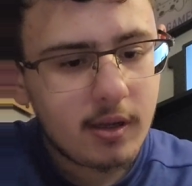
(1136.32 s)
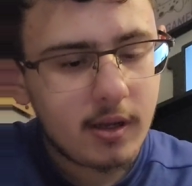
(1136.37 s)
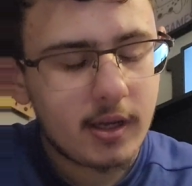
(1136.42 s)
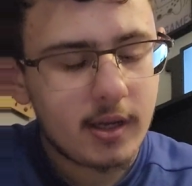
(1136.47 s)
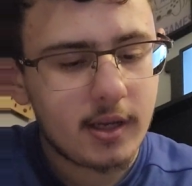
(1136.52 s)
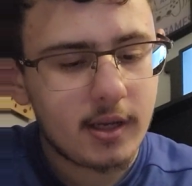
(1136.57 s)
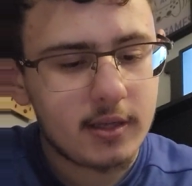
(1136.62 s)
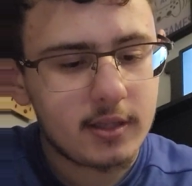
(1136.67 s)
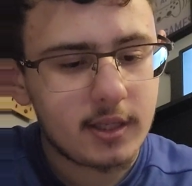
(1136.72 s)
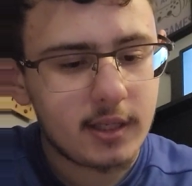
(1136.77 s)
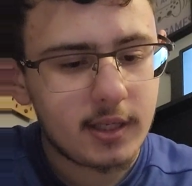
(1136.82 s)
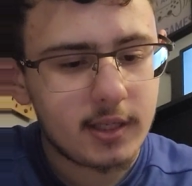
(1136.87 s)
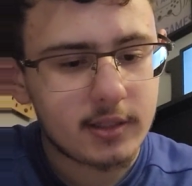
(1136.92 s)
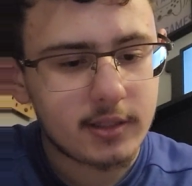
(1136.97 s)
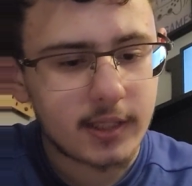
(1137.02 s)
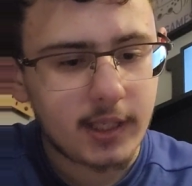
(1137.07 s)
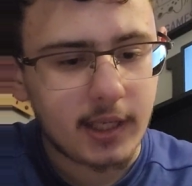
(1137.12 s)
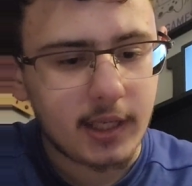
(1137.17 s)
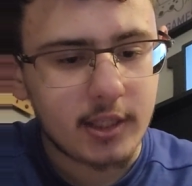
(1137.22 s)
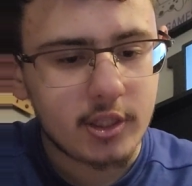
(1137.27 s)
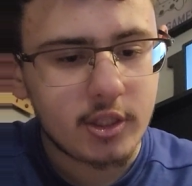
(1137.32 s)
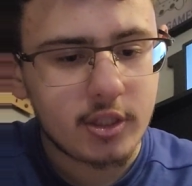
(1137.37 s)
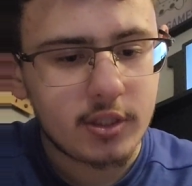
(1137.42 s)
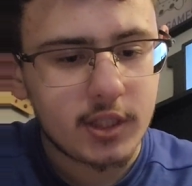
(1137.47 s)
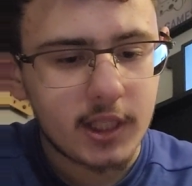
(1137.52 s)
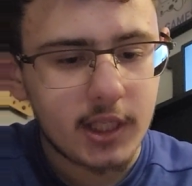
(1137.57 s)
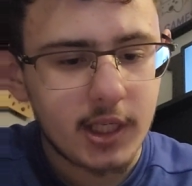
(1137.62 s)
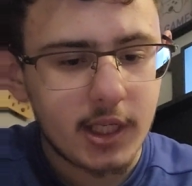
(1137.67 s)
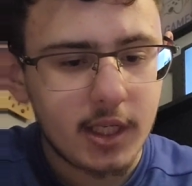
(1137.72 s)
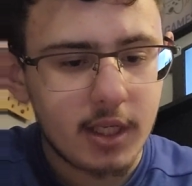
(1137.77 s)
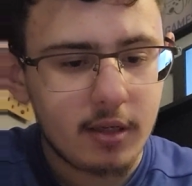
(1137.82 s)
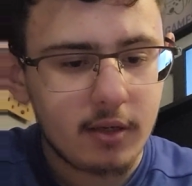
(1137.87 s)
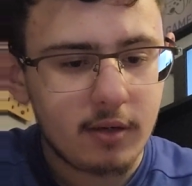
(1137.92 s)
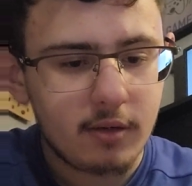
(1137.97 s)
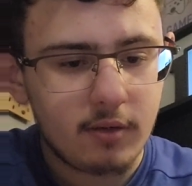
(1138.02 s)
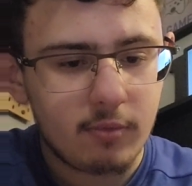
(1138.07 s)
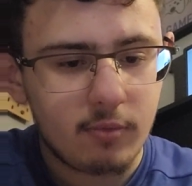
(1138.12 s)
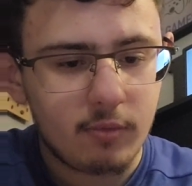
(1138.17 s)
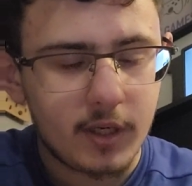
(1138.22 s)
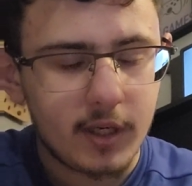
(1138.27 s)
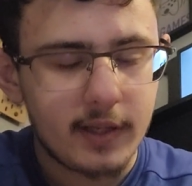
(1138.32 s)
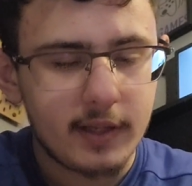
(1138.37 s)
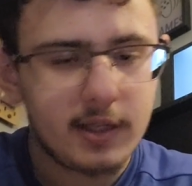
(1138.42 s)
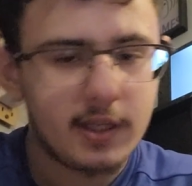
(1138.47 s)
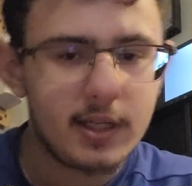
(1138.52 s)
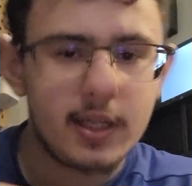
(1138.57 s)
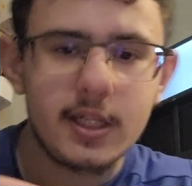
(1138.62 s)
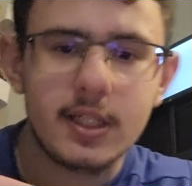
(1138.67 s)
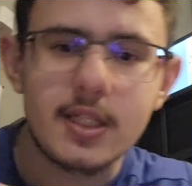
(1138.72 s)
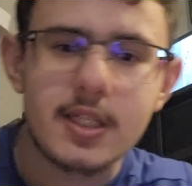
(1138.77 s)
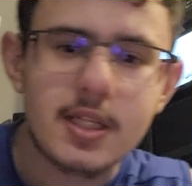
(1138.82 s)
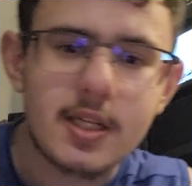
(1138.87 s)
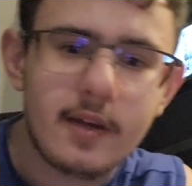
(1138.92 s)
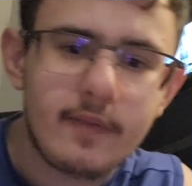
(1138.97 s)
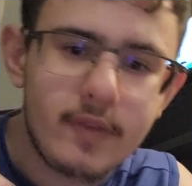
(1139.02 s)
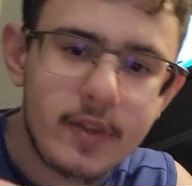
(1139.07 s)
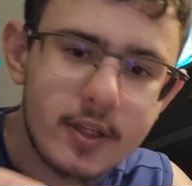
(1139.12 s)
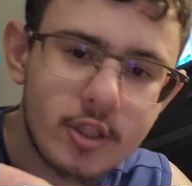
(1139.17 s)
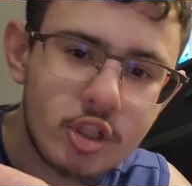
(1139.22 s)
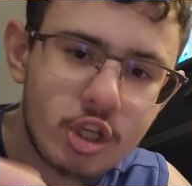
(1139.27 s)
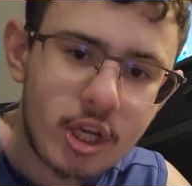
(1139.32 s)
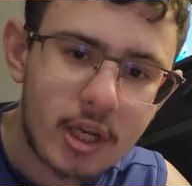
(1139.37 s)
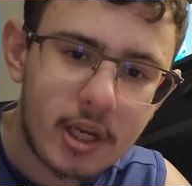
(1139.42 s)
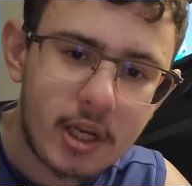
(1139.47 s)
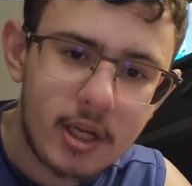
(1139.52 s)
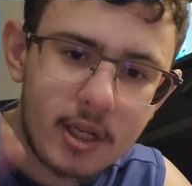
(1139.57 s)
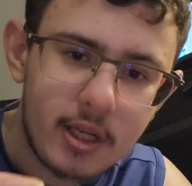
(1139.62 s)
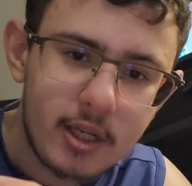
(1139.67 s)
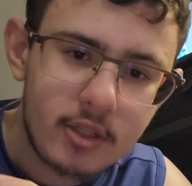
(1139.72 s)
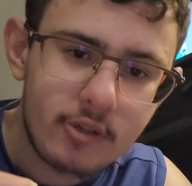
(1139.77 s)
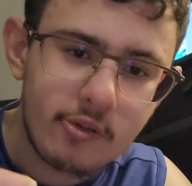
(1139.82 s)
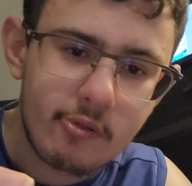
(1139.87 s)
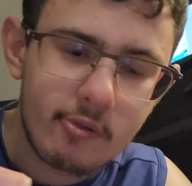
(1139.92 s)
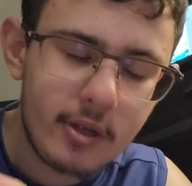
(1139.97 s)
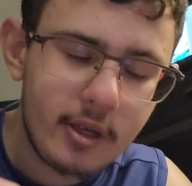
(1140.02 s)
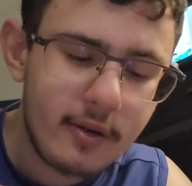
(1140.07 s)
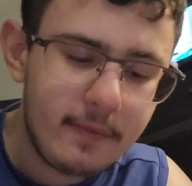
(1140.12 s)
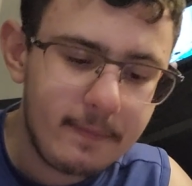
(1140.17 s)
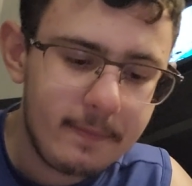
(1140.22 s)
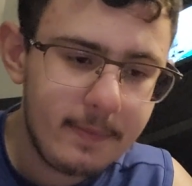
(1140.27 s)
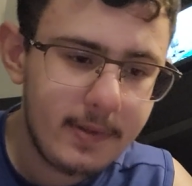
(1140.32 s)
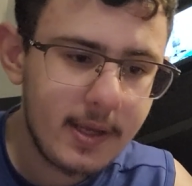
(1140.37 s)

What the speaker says: and attach one of the ends of the chain into it.